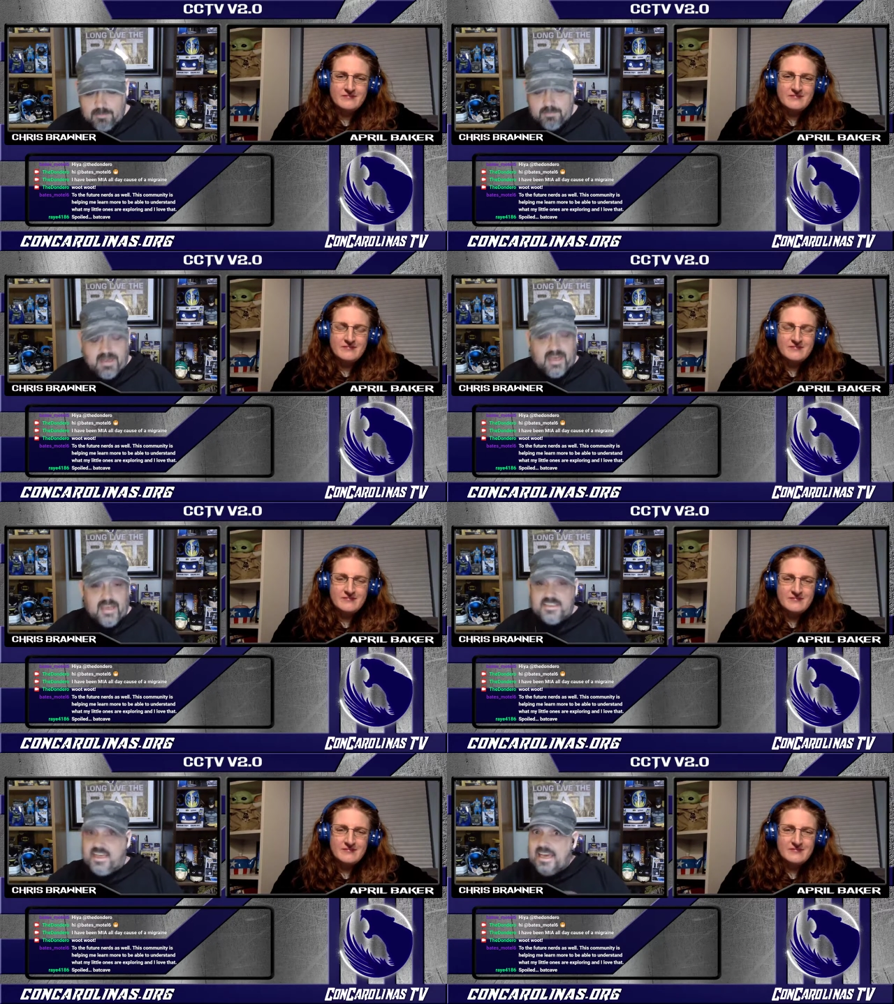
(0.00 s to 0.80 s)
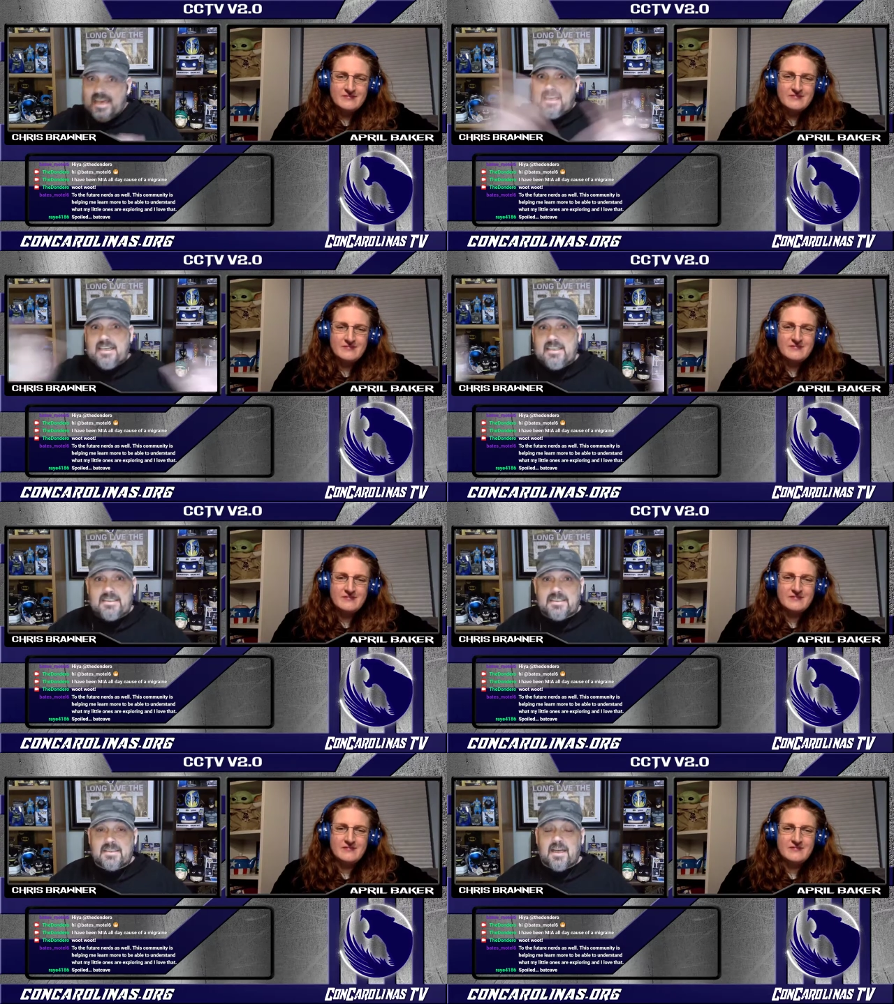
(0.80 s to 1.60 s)
Speaker 1: Because he
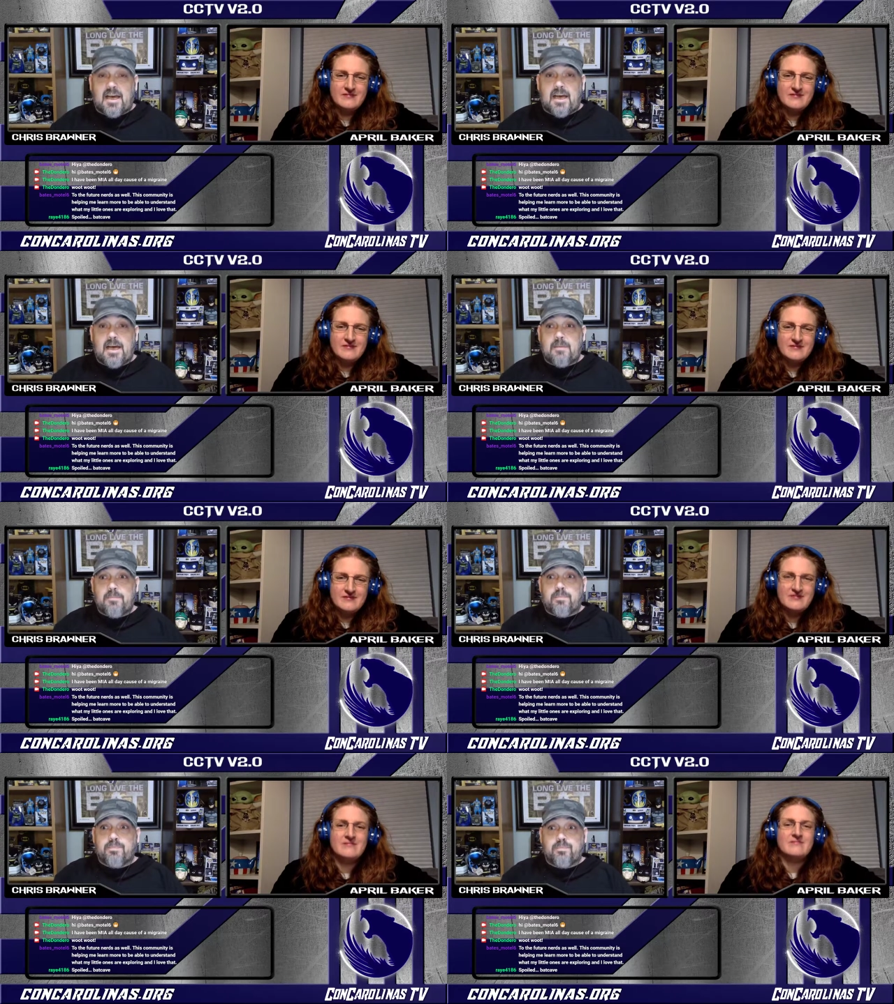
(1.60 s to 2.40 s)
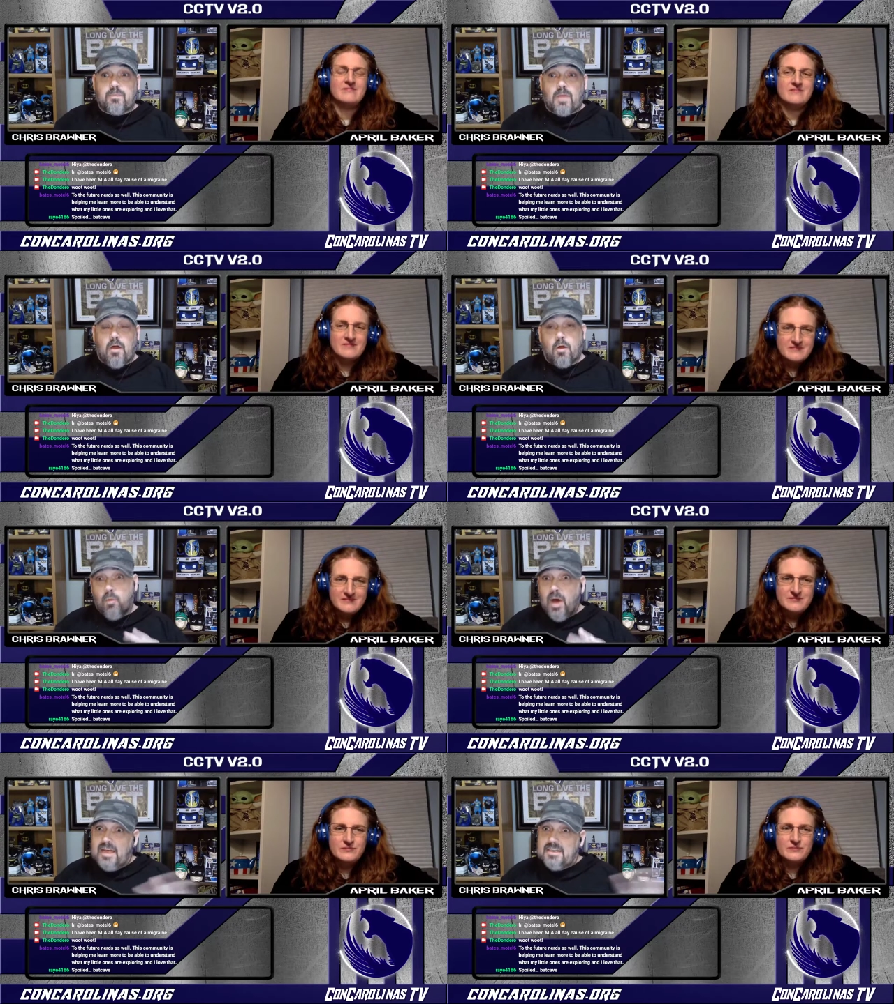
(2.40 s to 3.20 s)
is, or
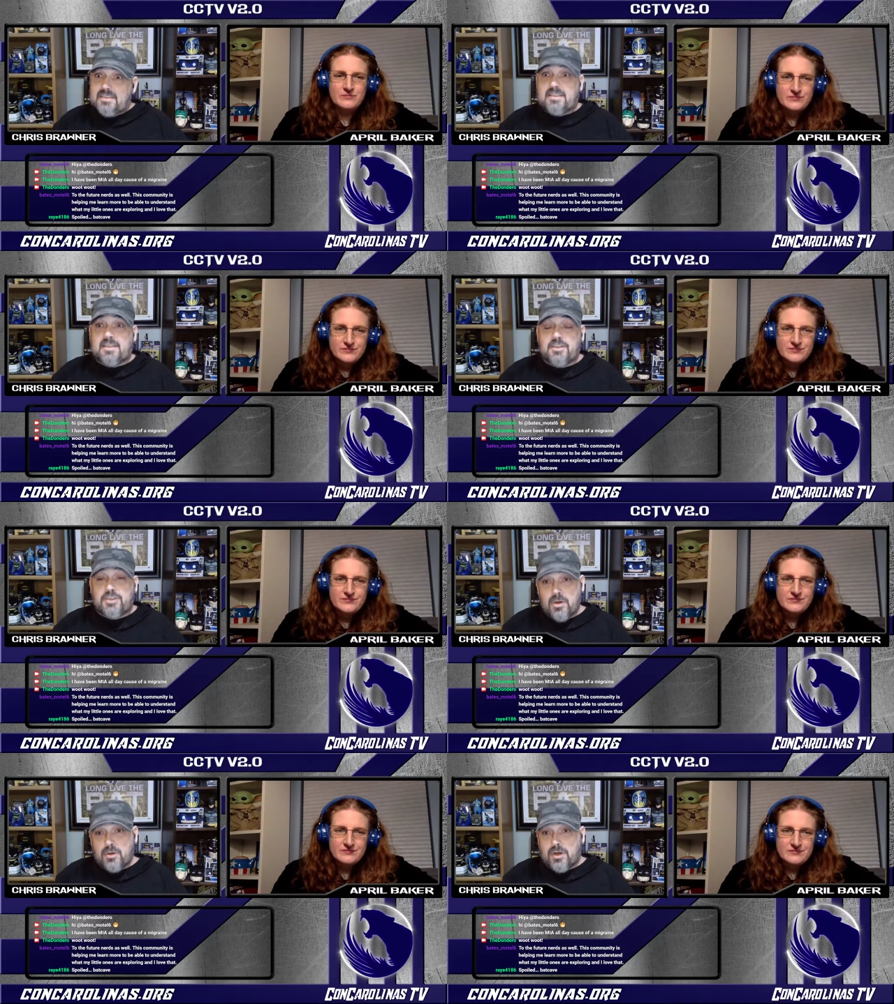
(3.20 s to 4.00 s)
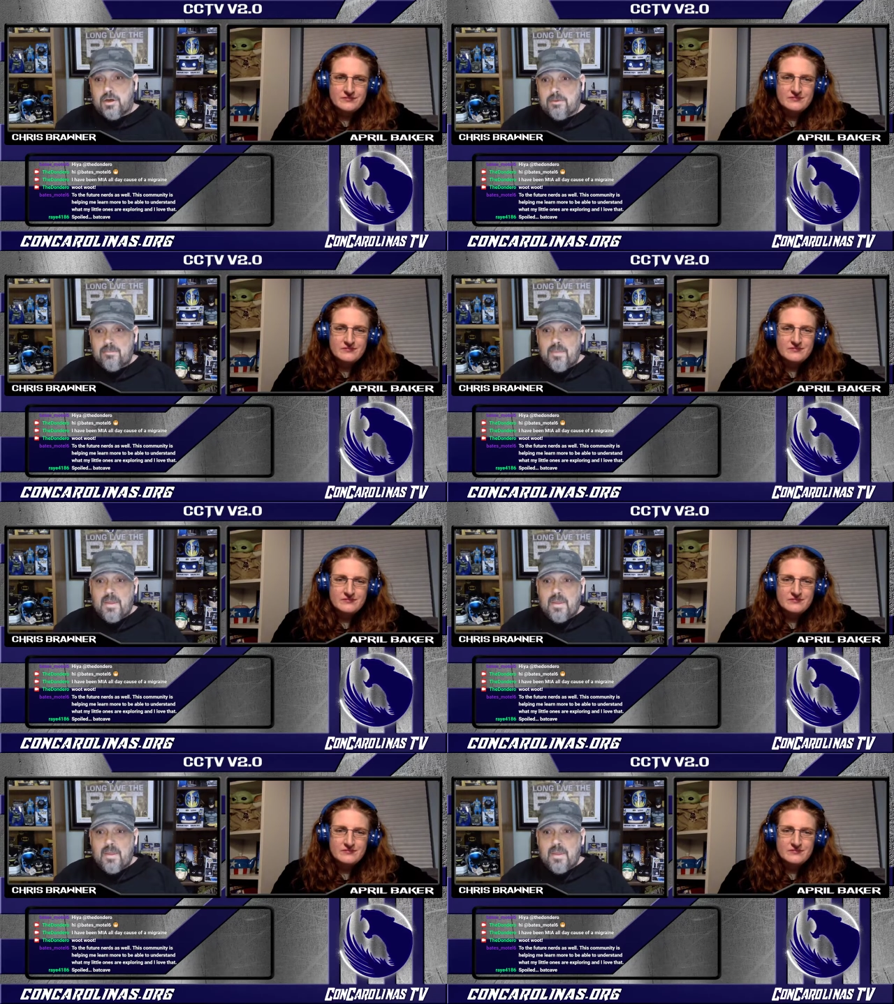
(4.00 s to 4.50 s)
was, the Joker